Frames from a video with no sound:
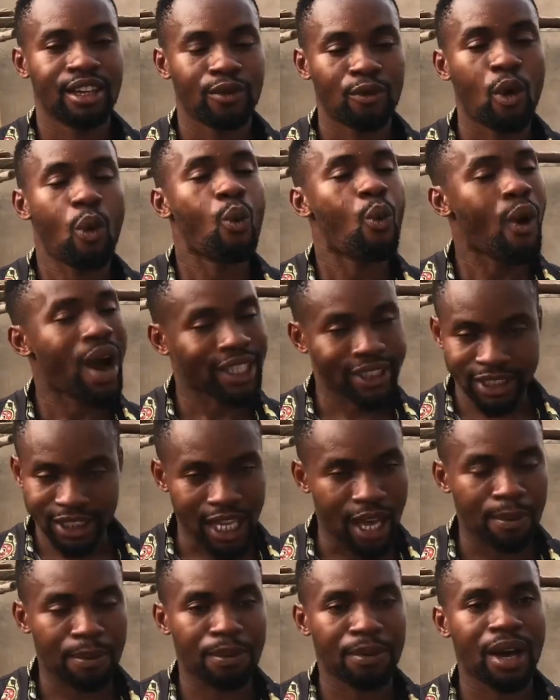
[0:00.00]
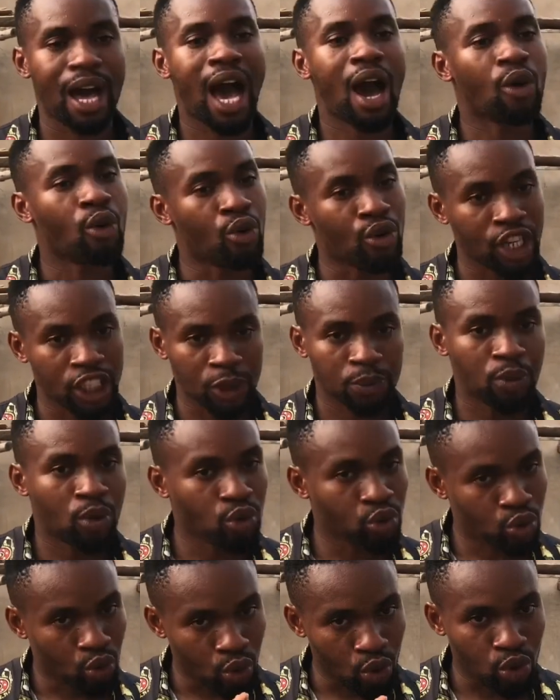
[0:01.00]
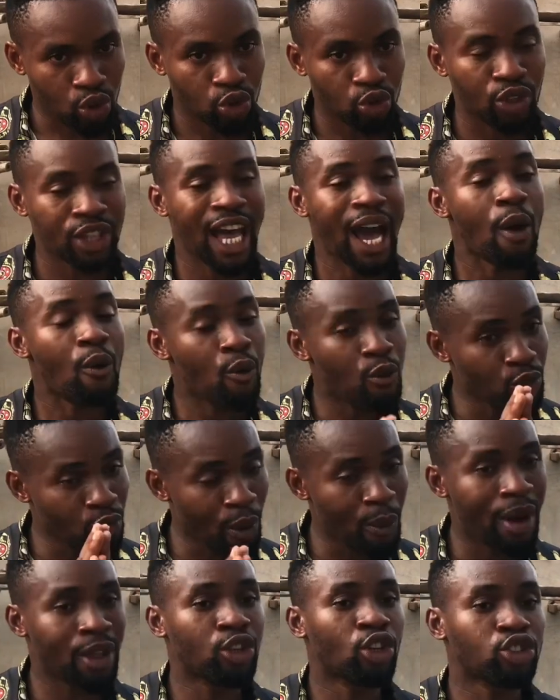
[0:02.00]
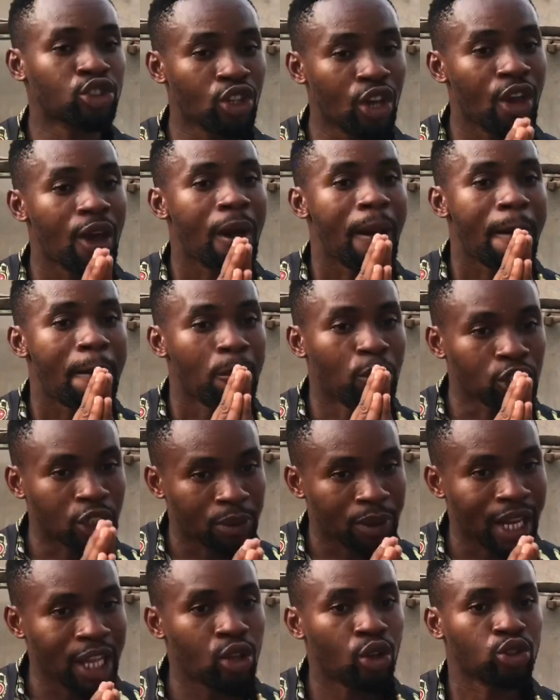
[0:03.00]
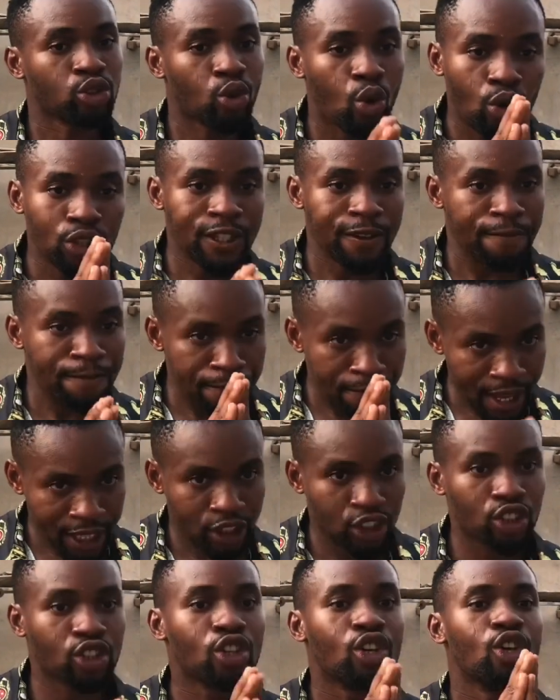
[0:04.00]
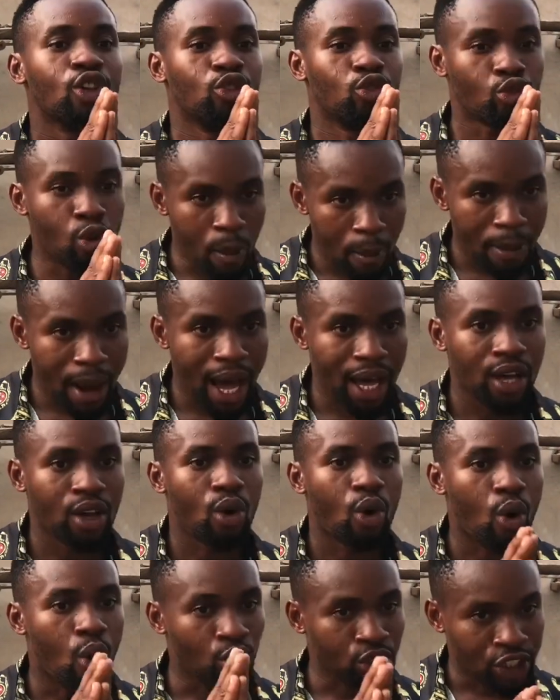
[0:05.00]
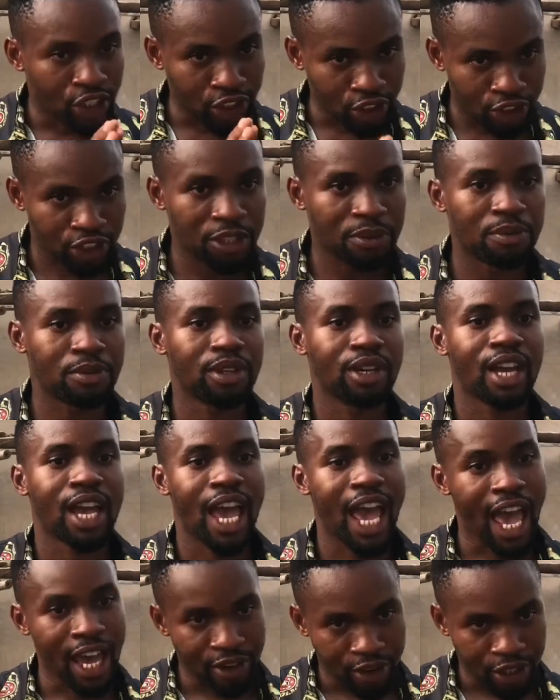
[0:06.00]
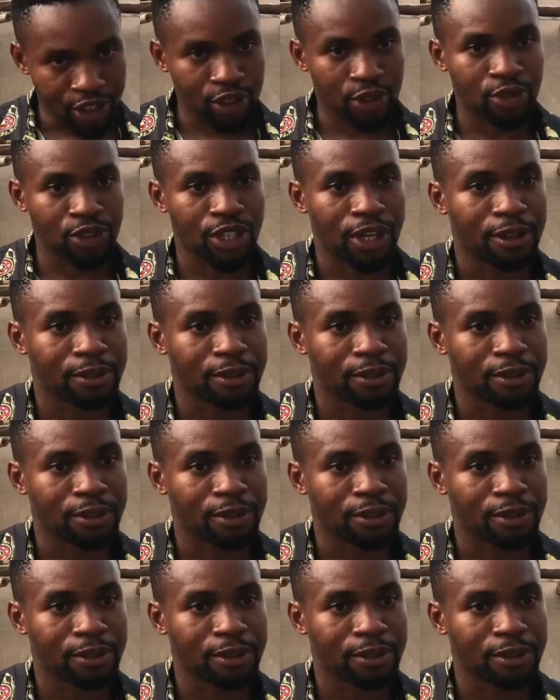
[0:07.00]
For WhatsApp, I will respond to you. So that number, just most especially, just call the first number on the screen. I greet you, sir.